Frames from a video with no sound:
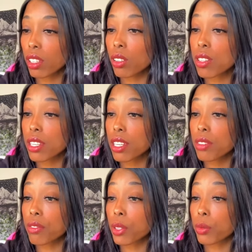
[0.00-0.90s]
there's a
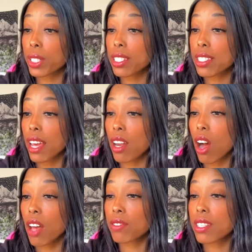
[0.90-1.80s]
need for reset
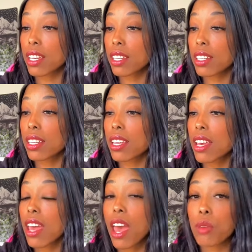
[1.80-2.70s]
often.
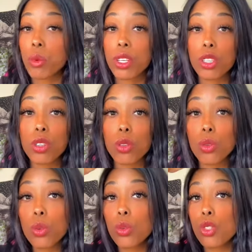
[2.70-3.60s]
And when
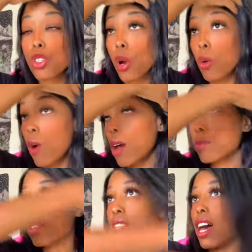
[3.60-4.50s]
you show
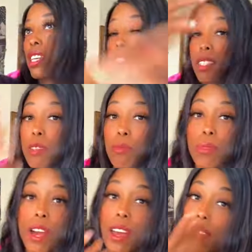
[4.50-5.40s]
up to that deep
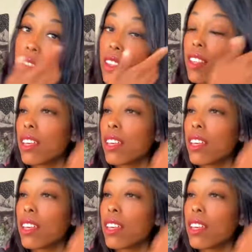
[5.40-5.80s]
breath,